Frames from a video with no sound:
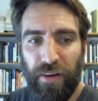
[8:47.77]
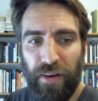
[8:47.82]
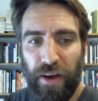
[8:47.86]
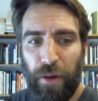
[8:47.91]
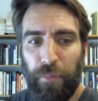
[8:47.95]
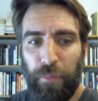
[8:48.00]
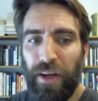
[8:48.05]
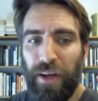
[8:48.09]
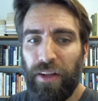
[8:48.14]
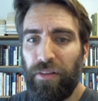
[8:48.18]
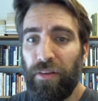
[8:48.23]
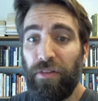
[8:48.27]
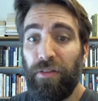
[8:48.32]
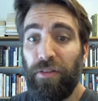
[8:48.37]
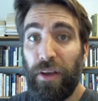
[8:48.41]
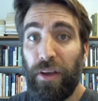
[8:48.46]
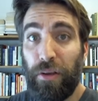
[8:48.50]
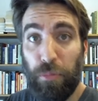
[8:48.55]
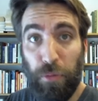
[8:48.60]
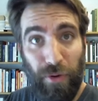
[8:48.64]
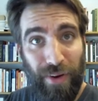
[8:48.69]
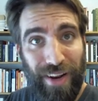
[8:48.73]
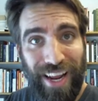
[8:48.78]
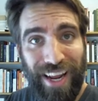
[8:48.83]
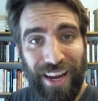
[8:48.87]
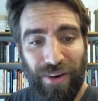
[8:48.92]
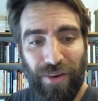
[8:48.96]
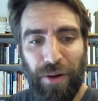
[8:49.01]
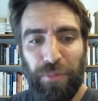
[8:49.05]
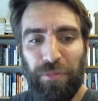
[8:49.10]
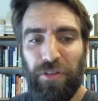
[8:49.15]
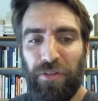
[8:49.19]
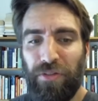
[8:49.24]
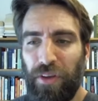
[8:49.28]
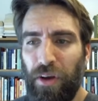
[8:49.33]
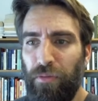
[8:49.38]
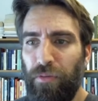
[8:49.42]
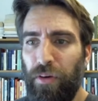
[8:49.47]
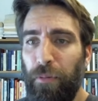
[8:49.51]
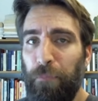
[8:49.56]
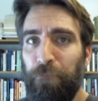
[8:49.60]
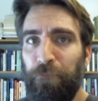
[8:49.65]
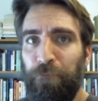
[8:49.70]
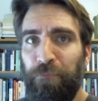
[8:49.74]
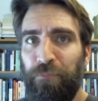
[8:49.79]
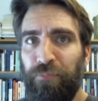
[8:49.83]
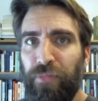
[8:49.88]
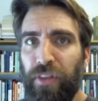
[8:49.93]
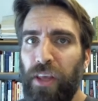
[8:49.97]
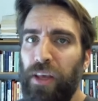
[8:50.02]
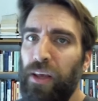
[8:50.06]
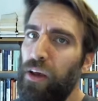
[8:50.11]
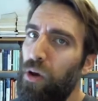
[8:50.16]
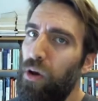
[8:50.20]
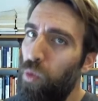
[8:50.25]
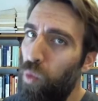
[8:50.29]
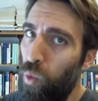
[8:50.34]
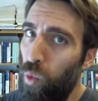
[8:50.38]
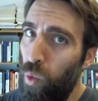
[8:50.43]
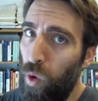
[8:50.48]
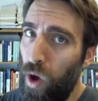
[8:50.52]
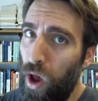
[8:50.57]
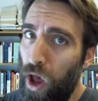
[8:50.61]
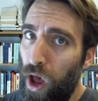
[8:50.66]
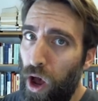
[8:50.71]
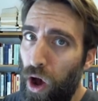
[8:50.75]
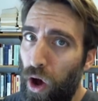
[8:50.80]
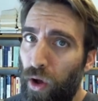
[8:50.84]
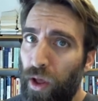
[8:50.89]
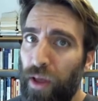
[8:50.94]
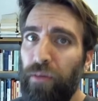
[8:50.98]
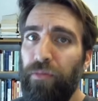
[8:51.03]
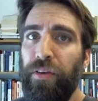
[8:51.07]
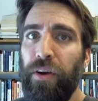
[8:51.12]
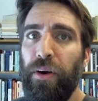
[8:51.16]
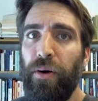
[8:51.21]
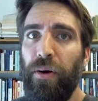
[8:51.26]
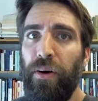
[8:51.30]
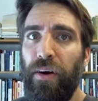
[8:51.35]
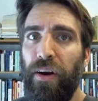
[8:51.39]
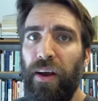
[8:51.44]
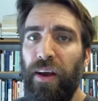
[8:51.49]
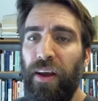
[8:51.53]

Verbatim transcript: amount to 6.8 grams of silver. Well, if you're